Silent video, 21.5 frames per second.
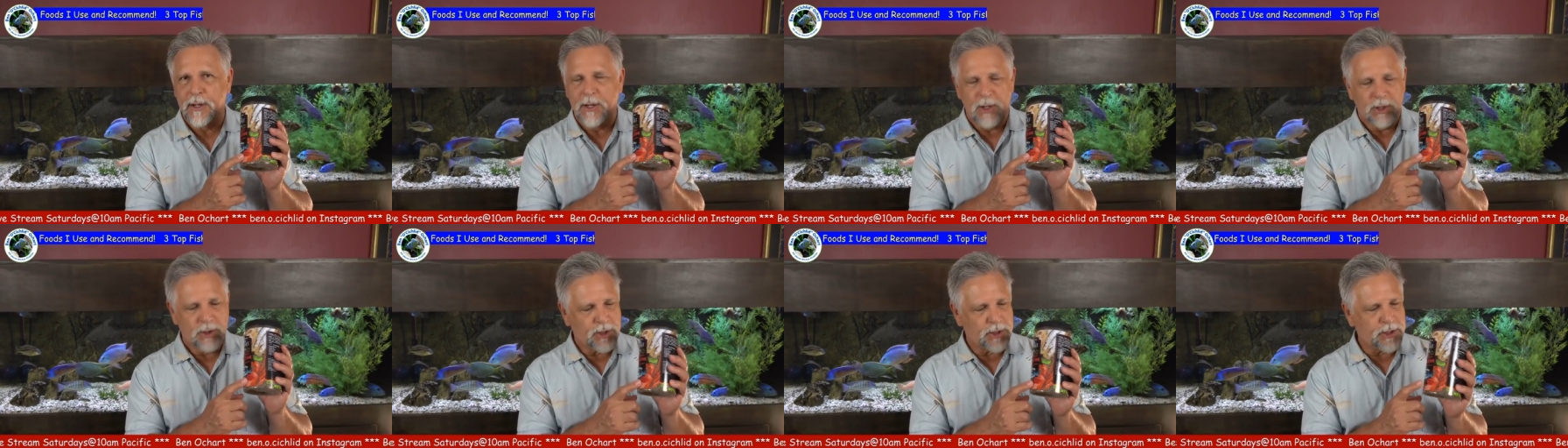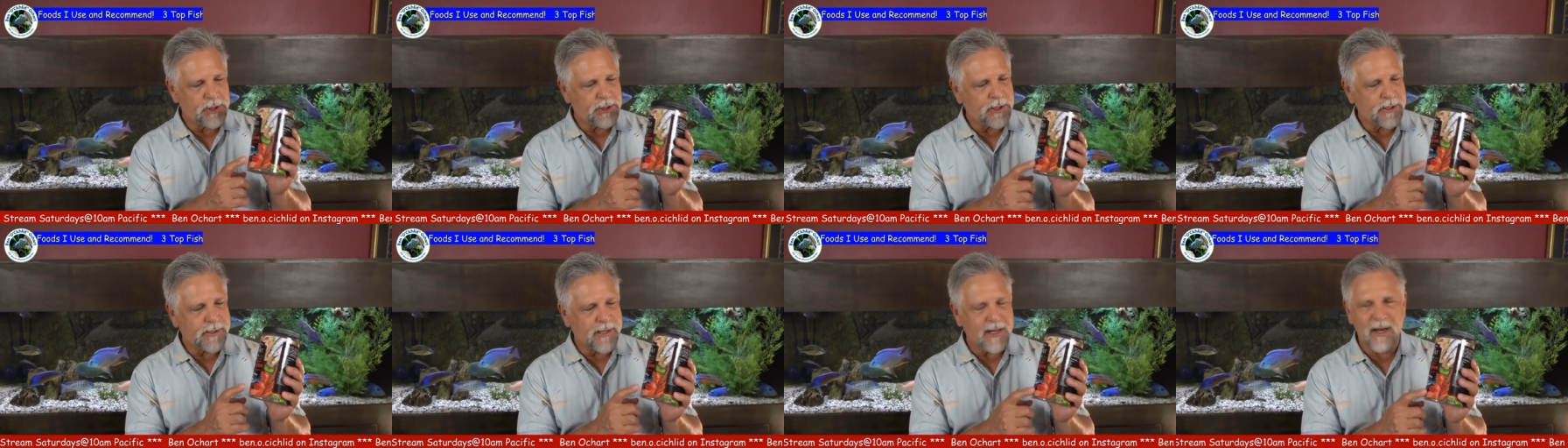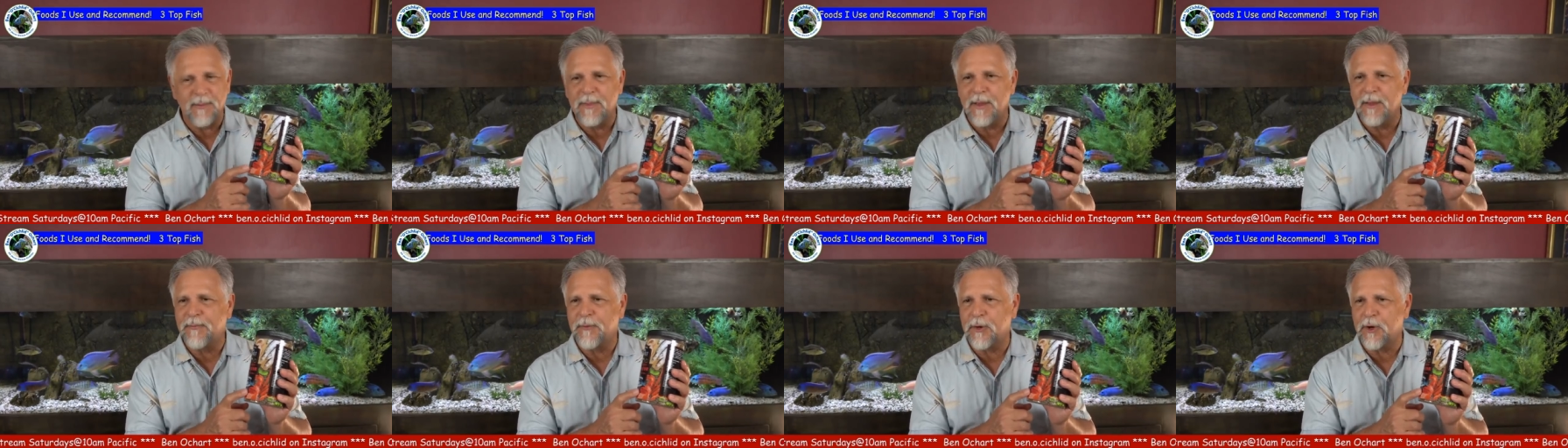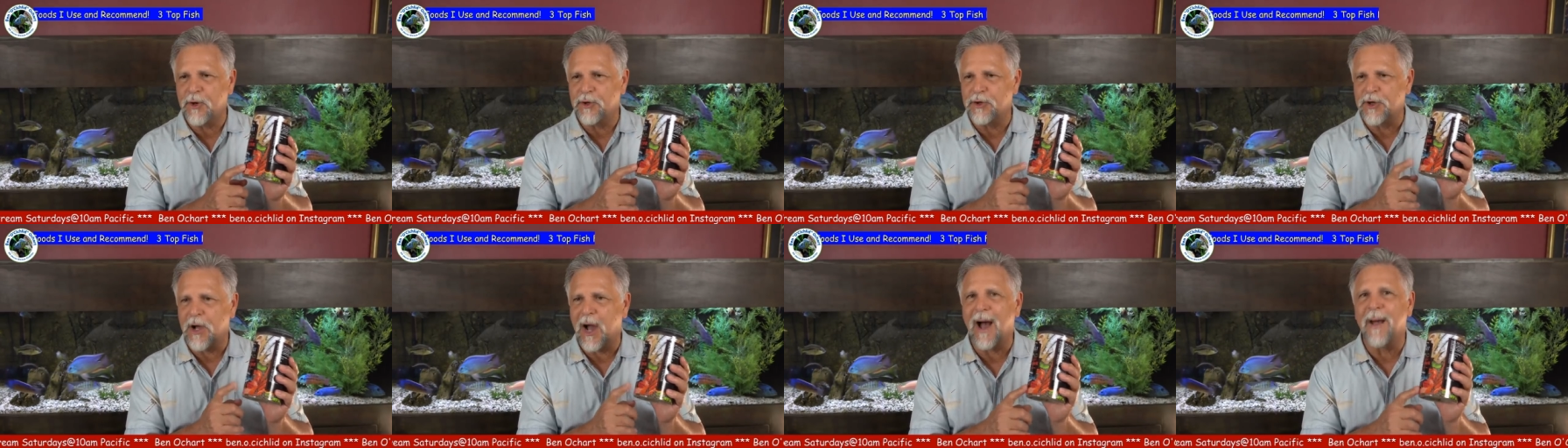So this is going to be for your
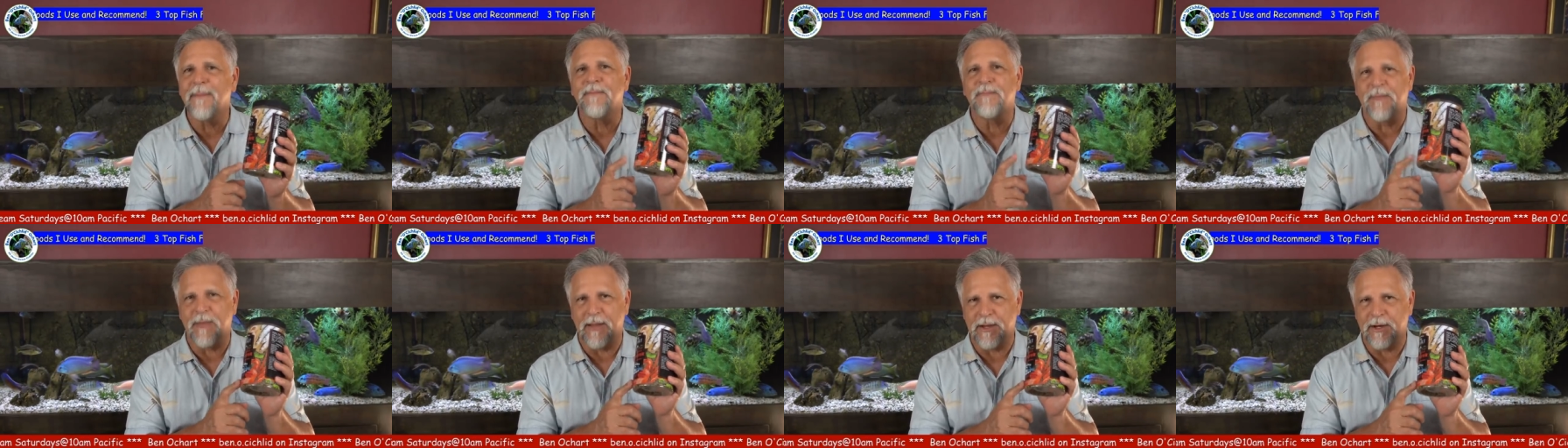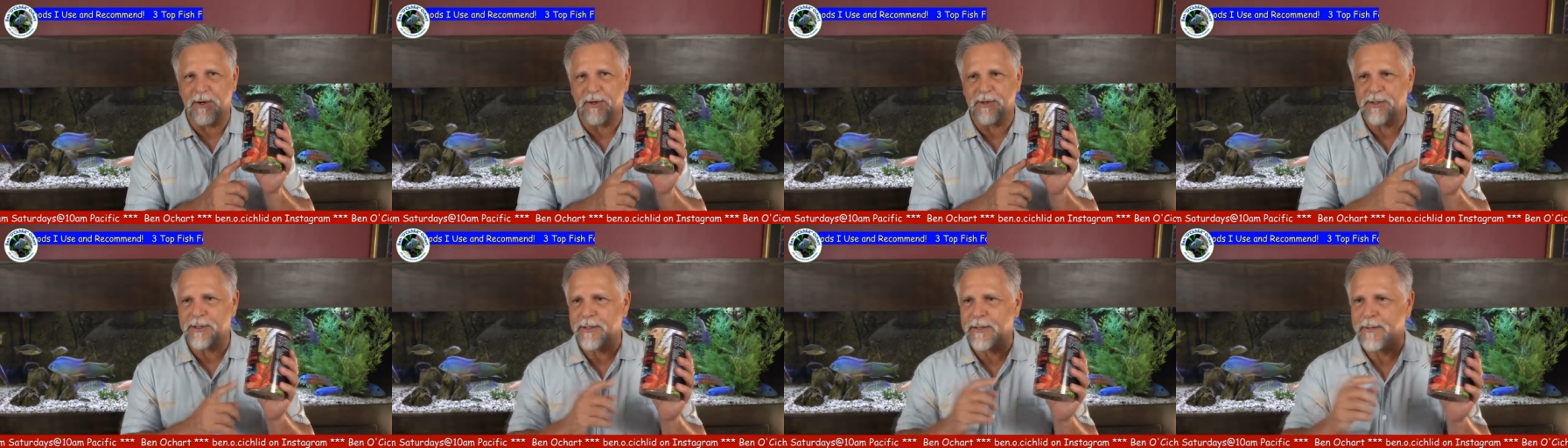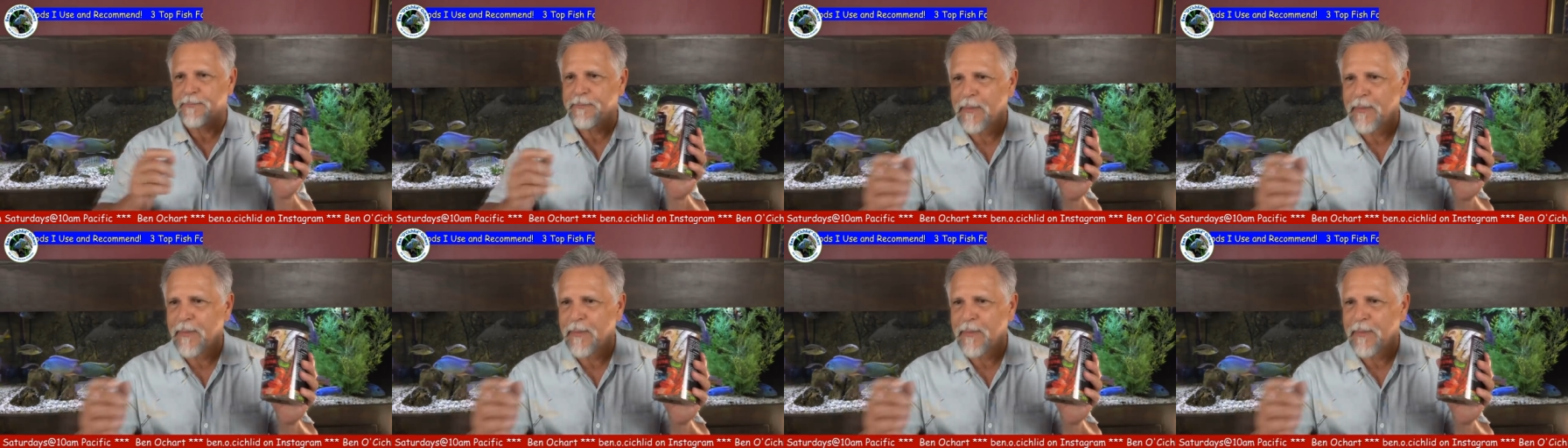top feeders.